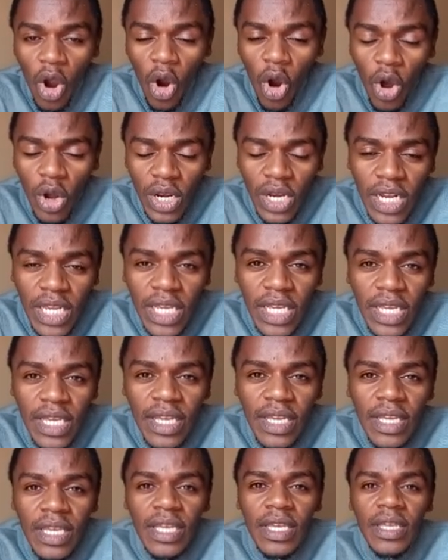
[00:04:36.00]
only
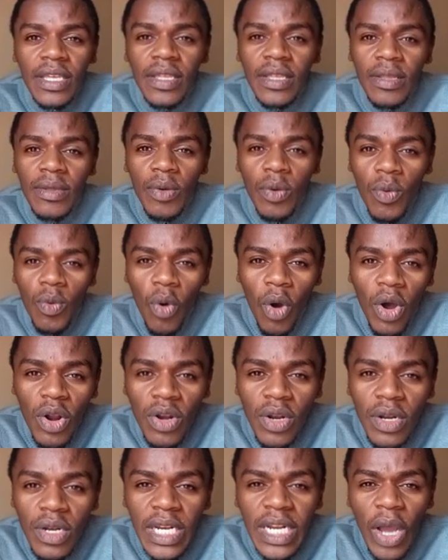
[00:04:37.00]

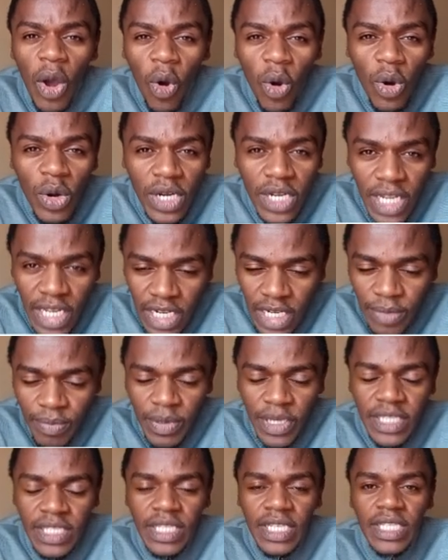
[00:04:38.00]
one on daily
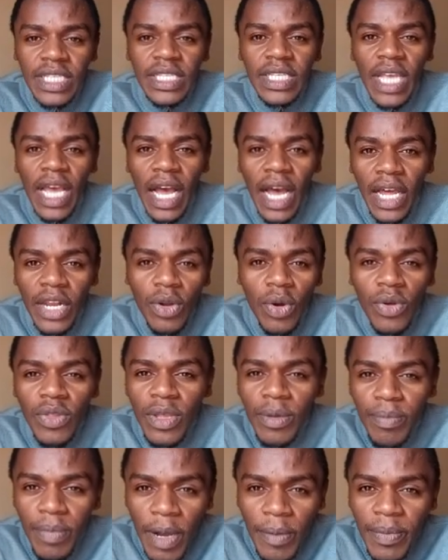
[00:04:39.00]
basis and on
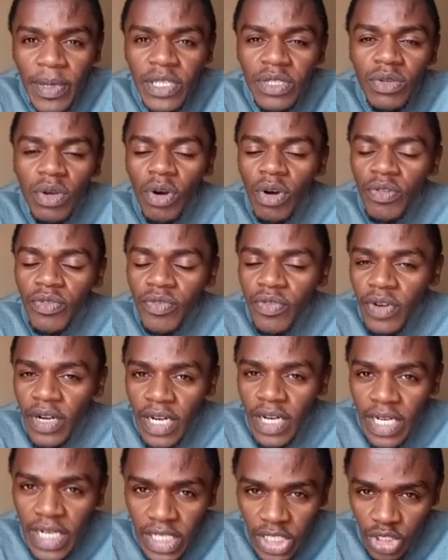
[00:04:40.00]
the purpose of
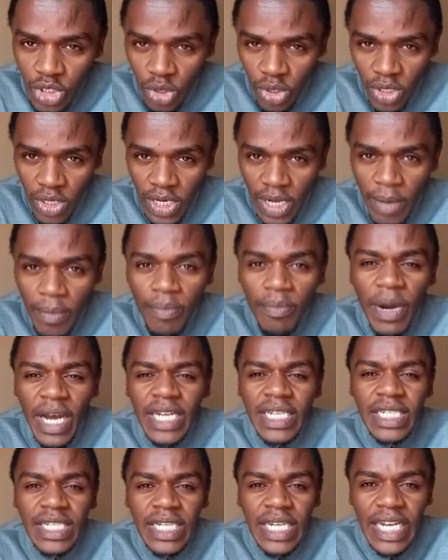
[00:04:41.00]
religion
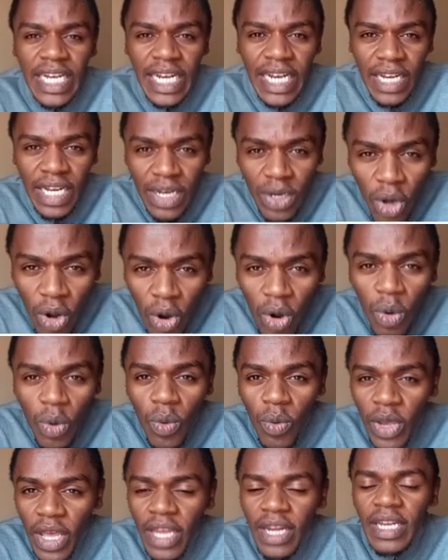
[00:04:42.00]
but no
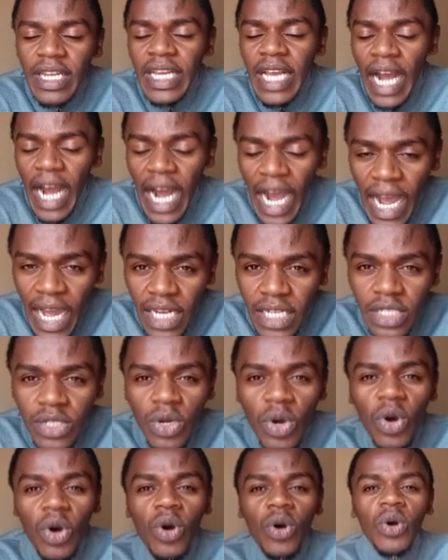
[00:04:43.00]
wearing hat
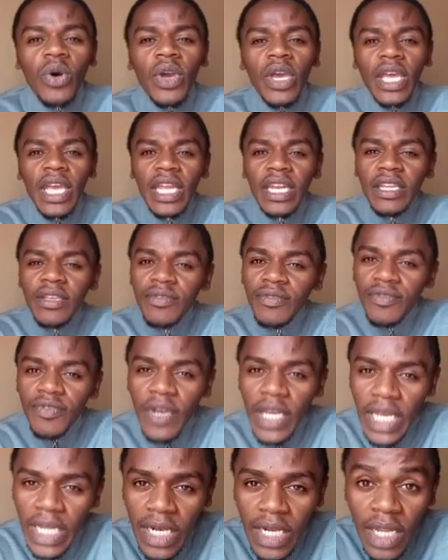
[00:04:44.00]
or any
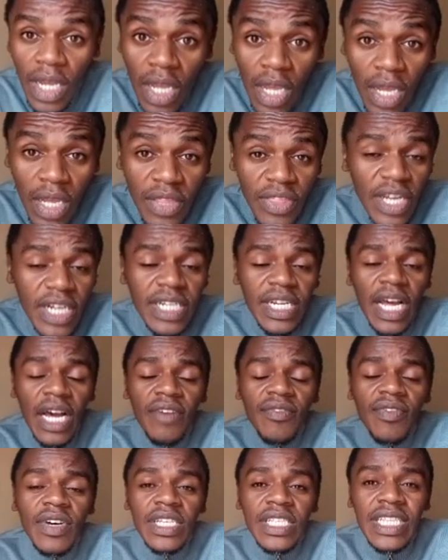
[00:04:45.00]
veil that
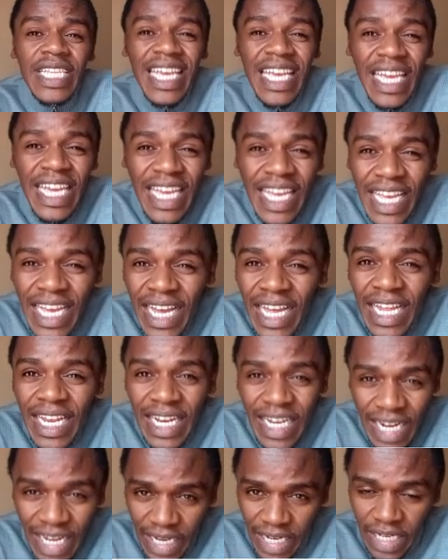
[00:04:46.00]
covers the
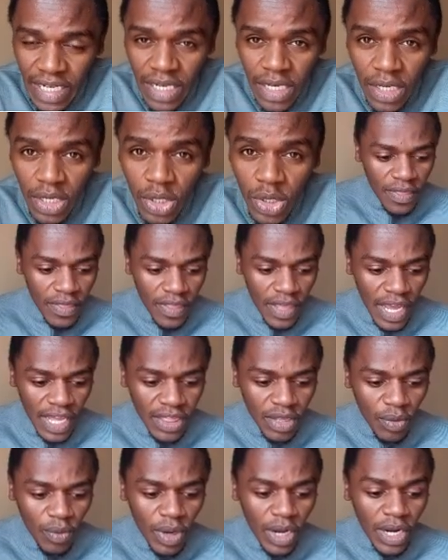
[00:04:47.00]
hairline the other